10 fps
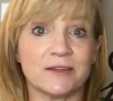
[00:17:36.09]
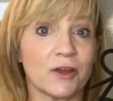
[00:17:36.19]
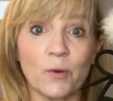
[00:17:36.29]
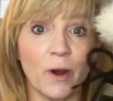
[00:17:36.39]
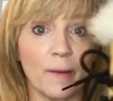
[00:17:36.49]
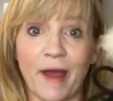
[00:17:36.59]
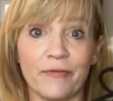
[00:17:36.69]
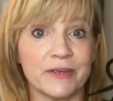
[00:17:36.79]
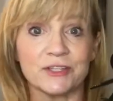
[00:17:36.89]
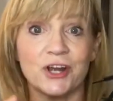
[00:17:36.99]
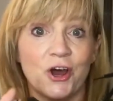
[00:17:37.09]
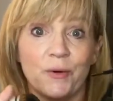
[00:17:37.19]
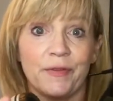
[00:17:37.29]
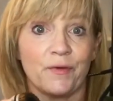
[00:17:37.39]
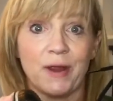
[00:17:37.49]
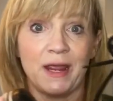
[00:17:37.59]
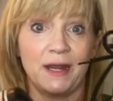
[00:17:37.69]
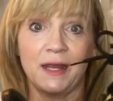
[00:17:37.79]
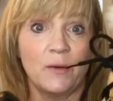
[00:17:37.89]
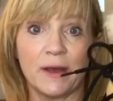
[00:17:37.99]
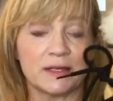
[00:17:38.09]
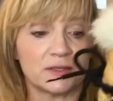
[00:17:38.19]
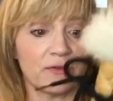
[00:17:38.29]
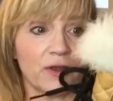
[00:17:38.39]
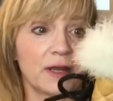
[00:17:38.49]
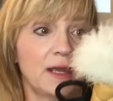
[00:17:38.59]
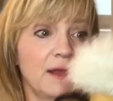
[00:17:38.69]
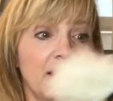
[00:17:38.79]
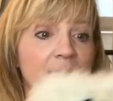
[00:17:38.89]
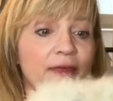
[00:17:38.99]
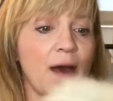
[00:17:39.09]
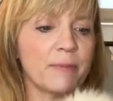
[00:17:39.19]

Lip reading: They're going to wear them out in the snow and the rain anyway, so they're going to get like that.